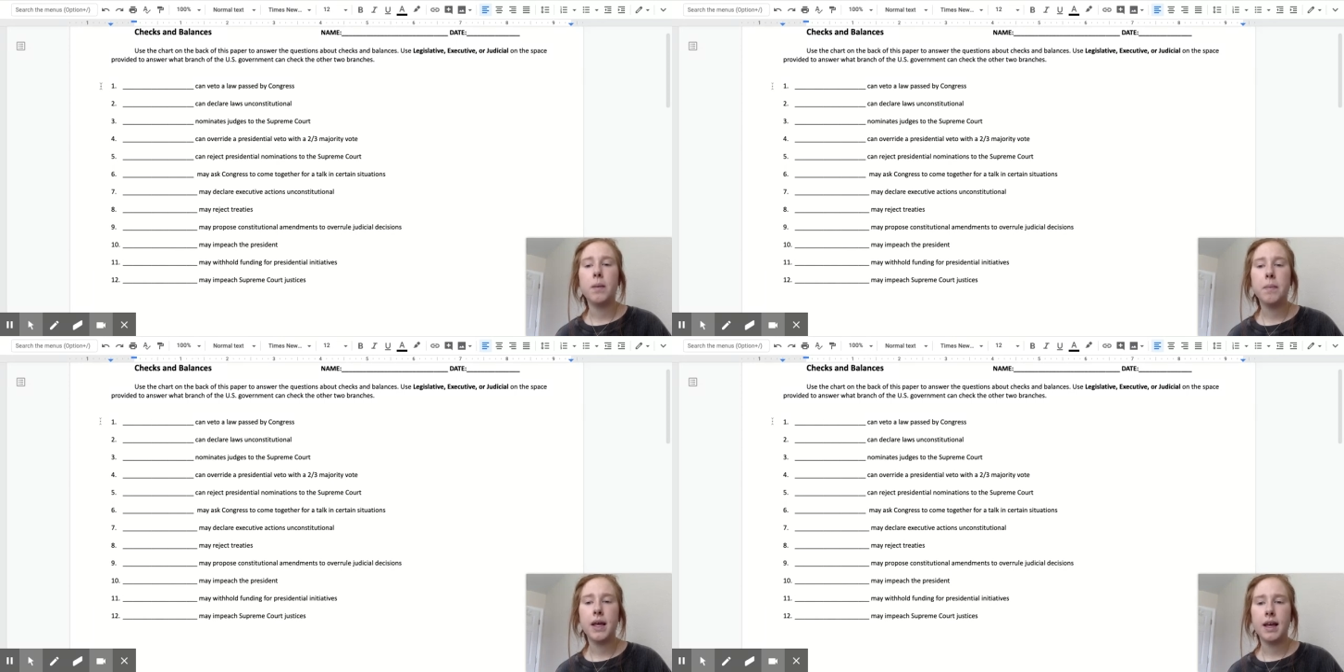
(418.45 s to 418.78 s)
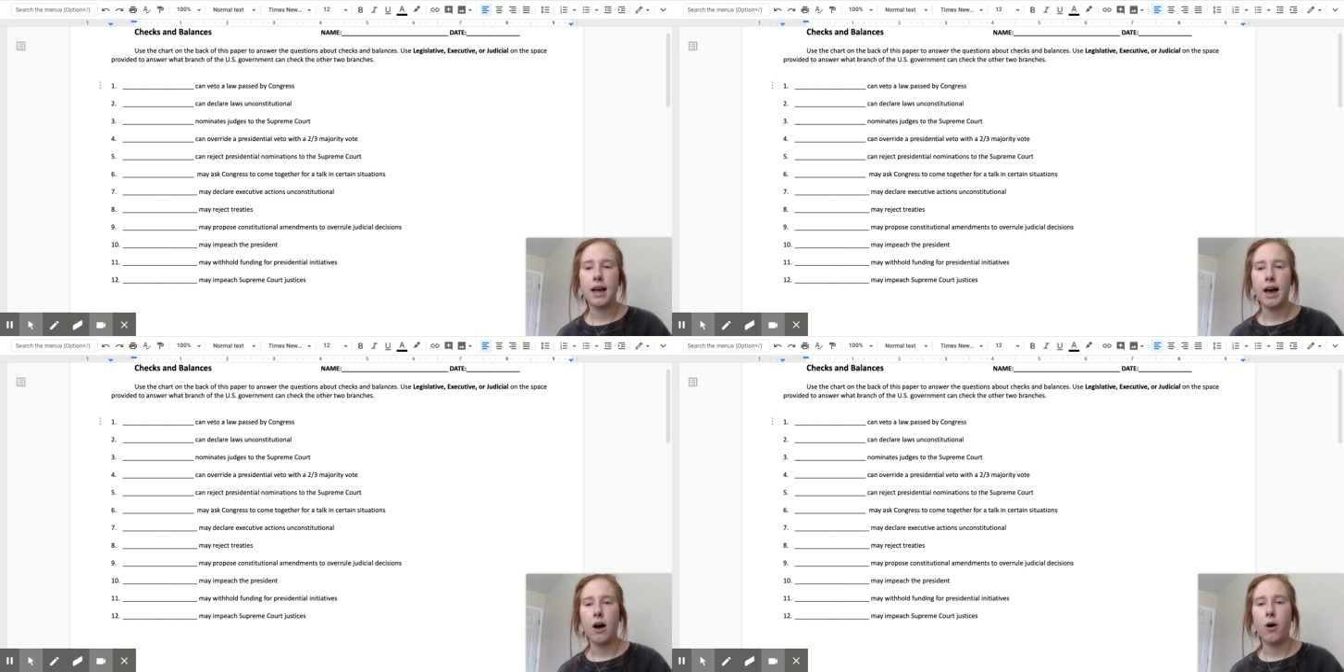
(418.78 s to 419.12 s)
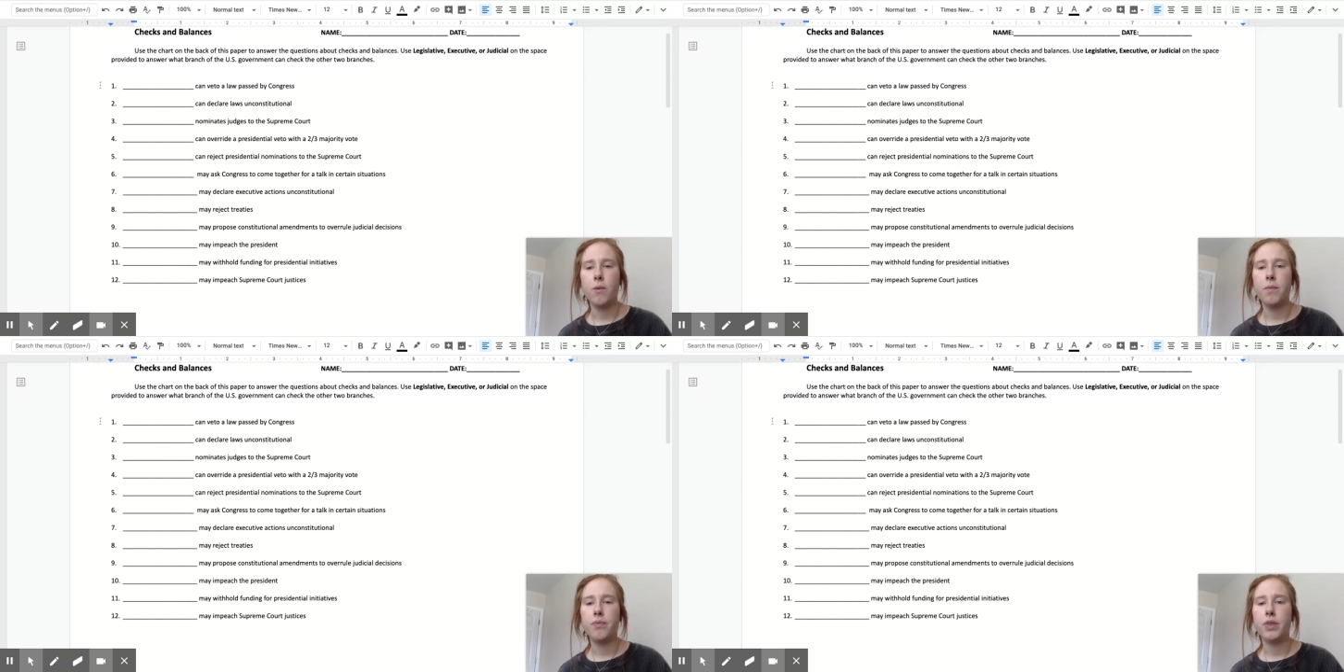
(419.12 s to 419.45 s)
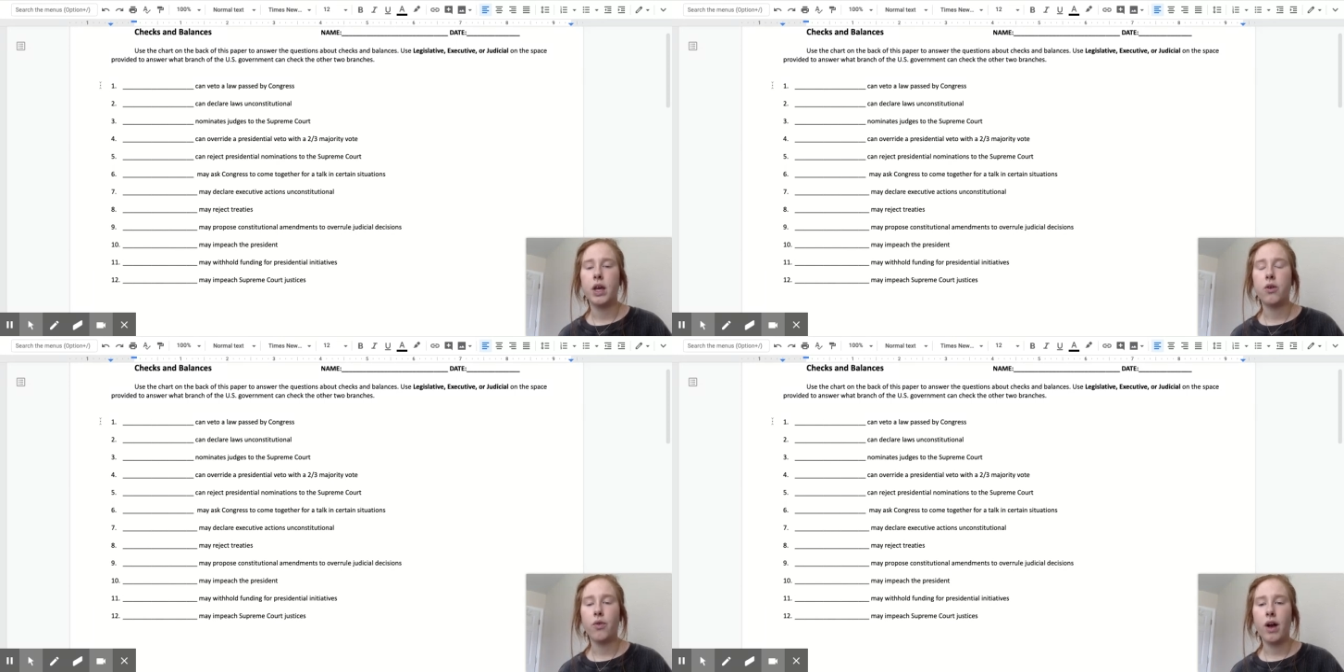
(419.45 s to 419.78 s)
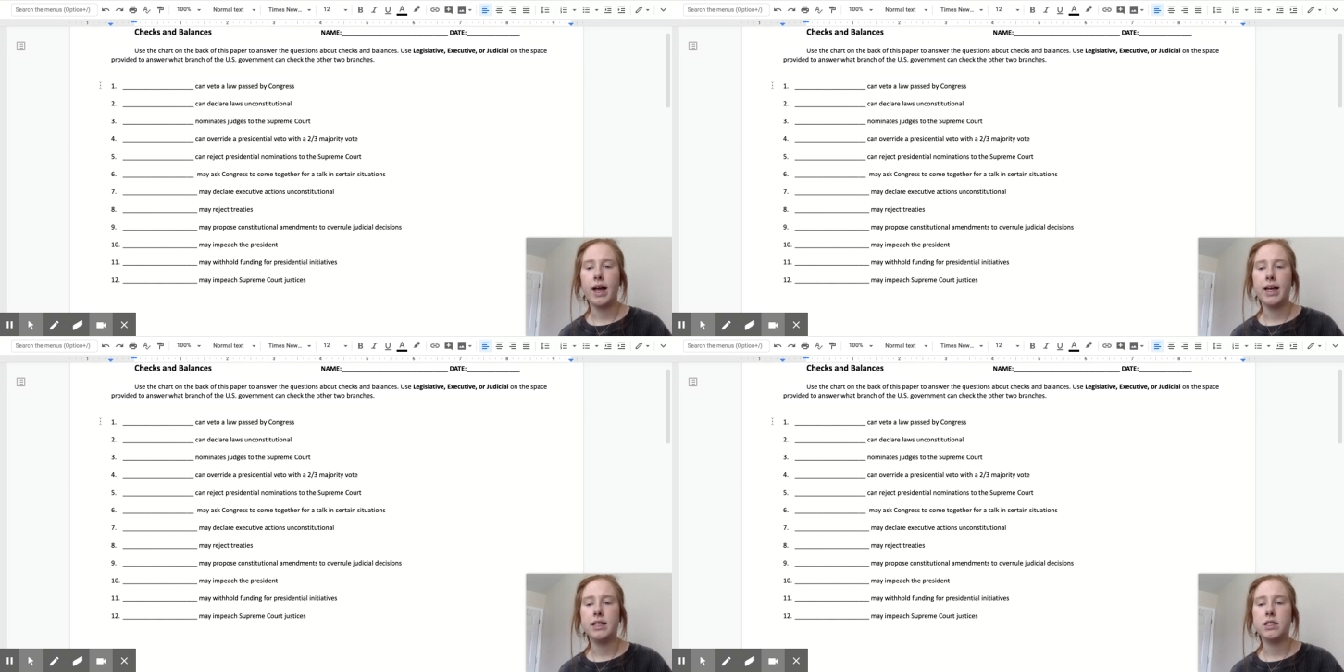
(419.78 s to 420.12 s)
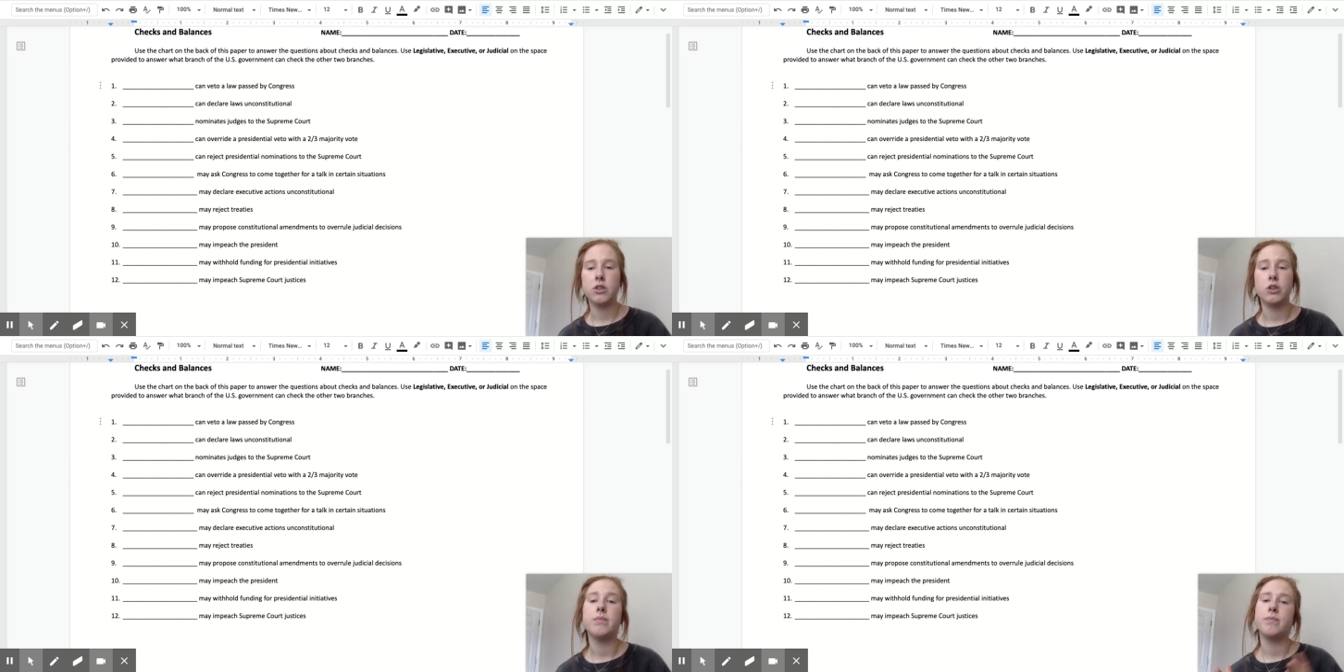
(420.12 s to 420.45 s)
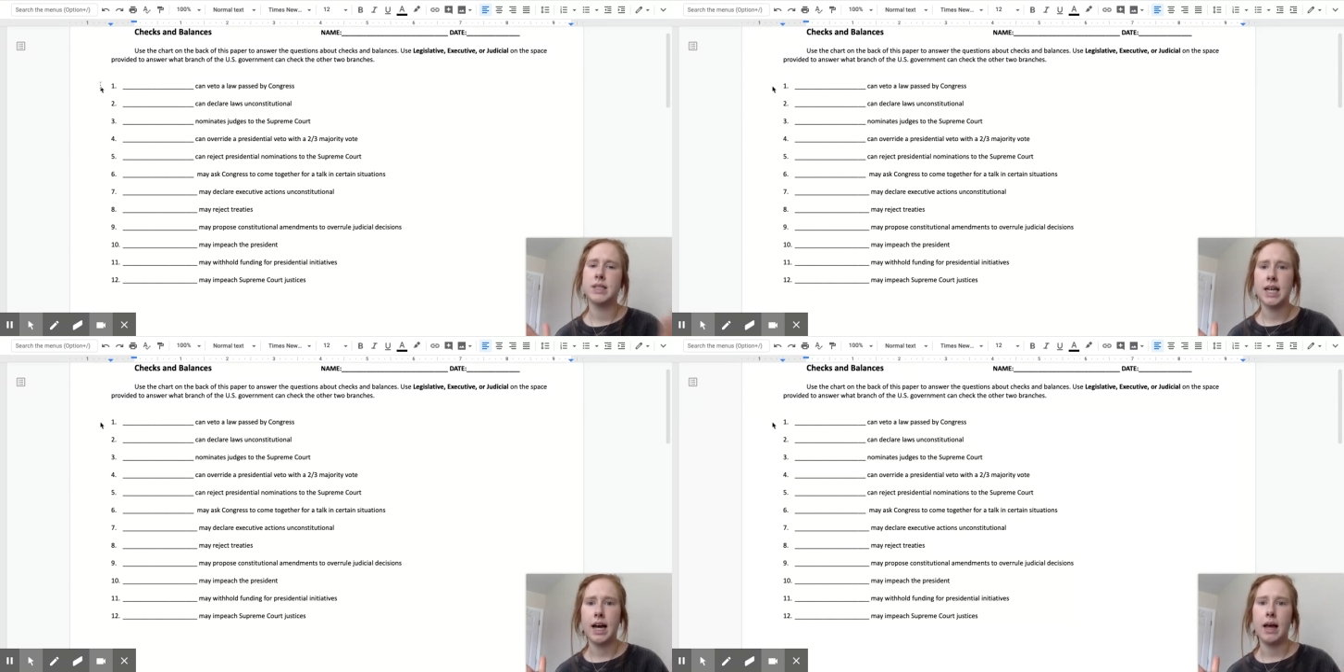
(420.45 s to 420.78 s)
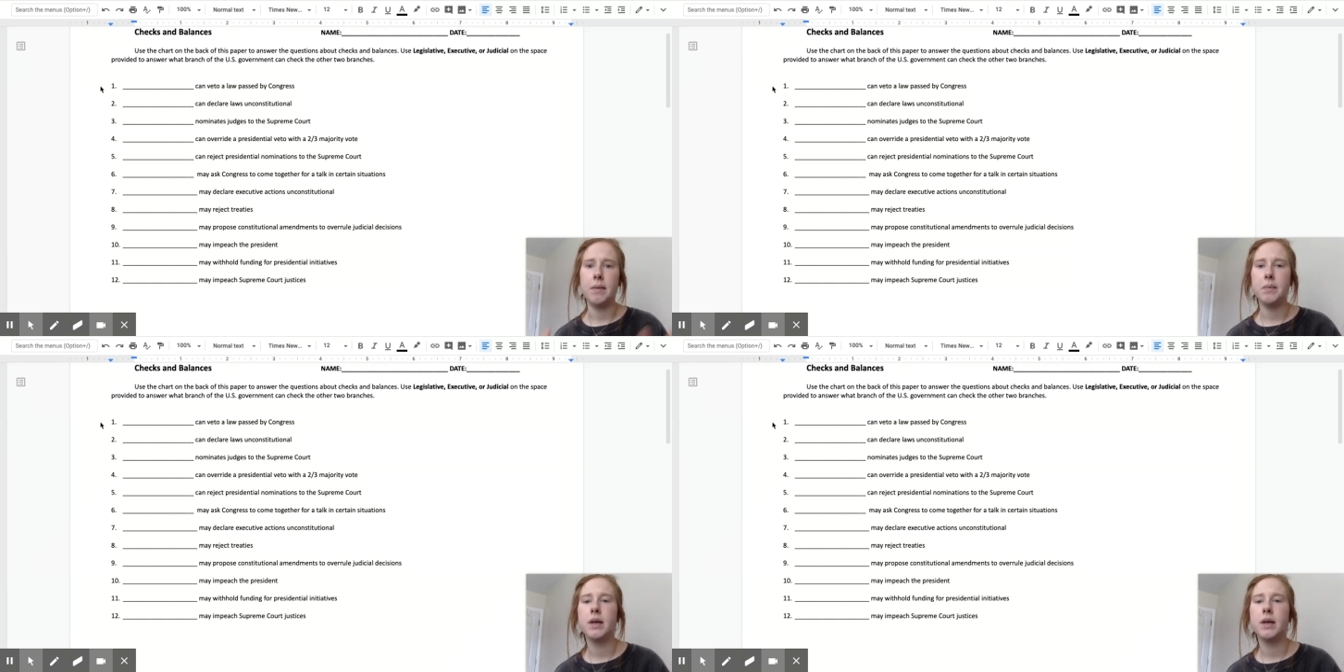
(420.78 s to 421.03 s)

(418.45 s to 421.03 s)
pick out and write or type